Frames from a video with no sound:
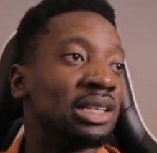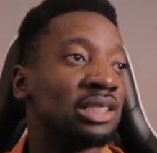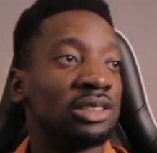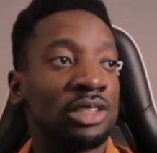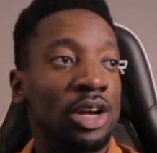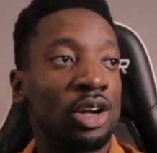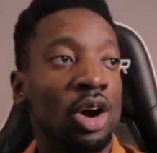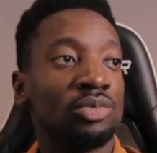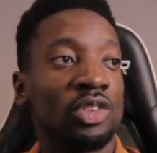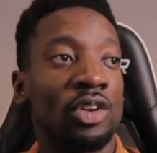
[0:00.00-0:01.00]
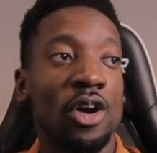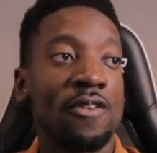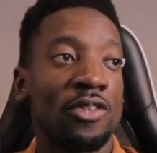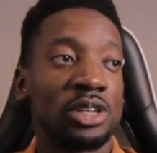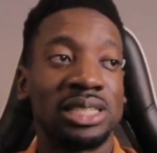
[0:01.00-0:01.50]
There you go. The very
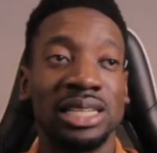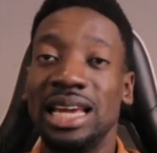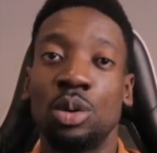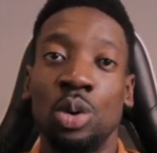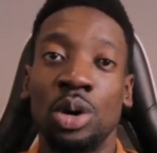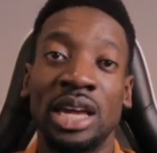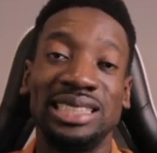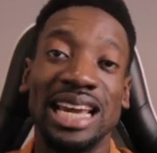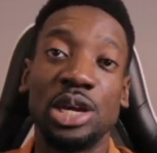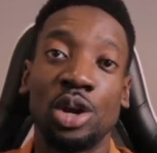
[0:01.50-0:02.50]
first link will take you to